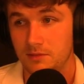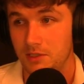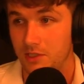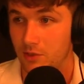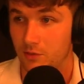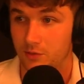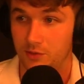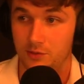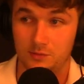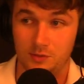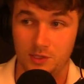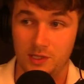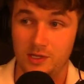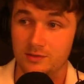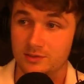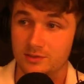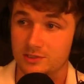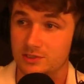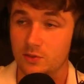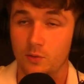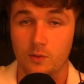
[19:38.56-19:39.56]
you
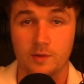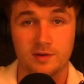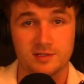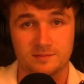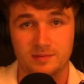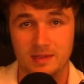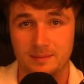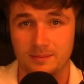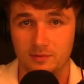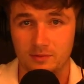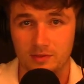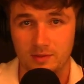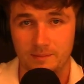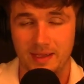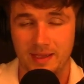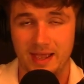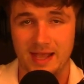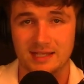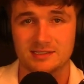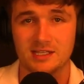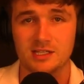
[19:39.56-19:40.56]
hear stories of people in the
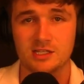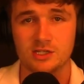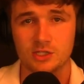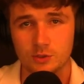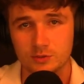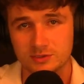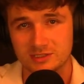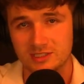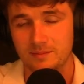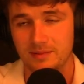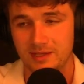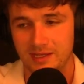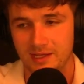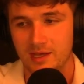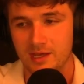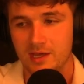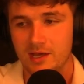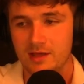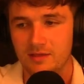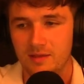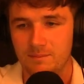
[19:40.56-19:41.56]
past. It used to
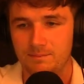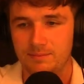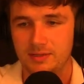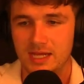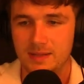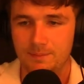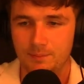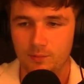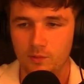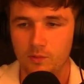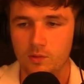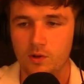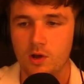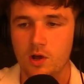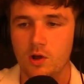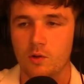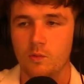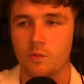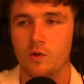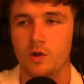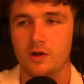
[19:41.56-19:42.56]
be that
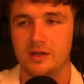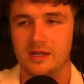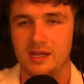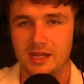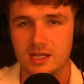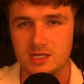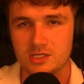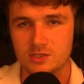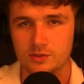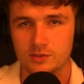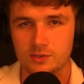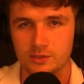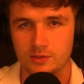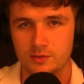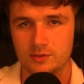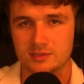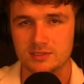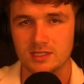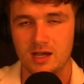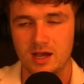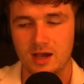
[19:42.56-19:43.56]
people would
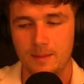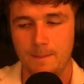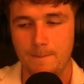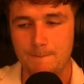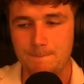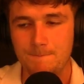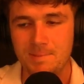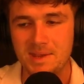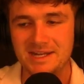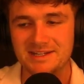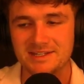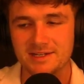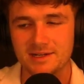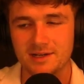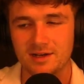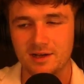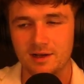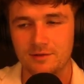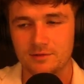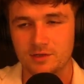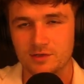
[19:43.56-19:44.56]
introduce a bit
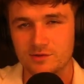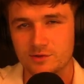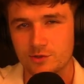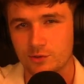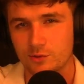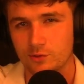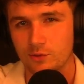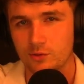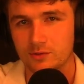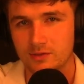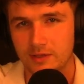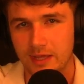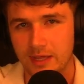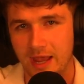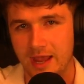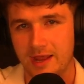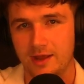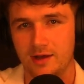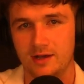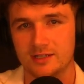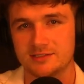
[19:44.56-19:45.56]
of controlled
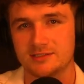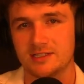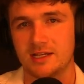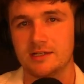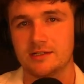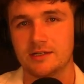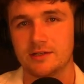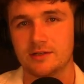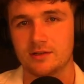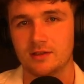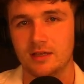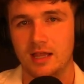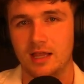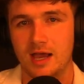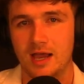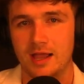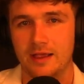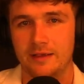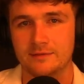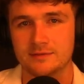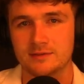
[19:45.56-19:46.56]
chaos into their
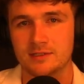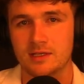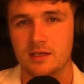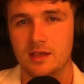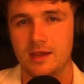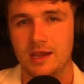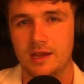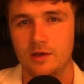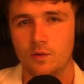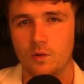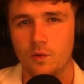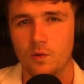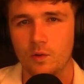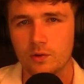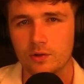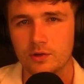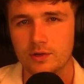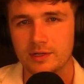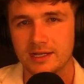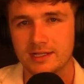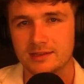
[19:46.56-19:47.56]
lives in
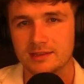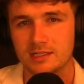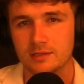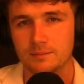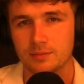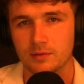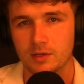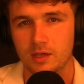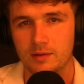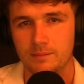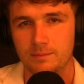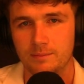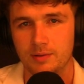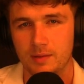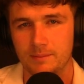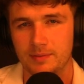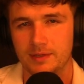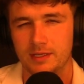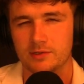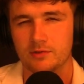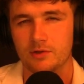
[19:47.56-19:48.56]
order to get their blood
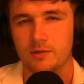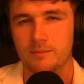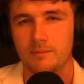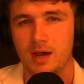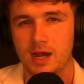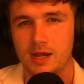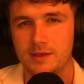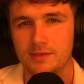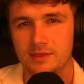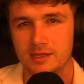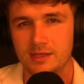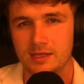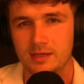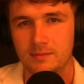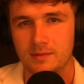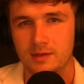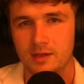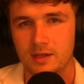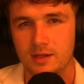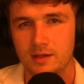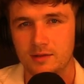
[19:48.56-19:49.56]
pumping and to remind
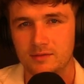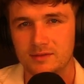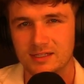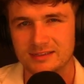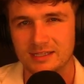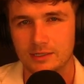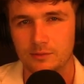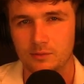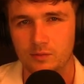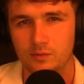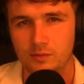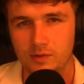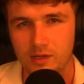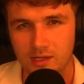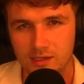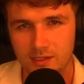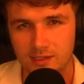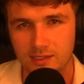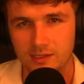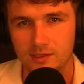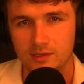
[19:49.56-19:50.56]
them that they
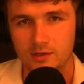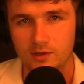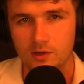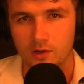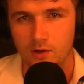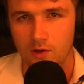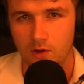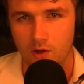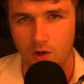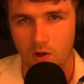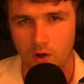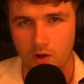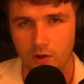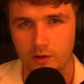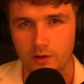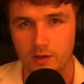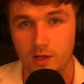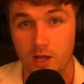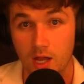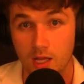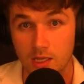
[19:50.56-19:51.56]
really are
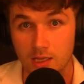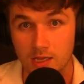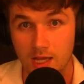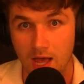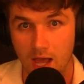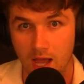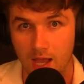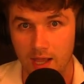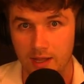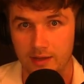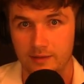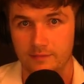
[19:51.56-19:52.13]
alive.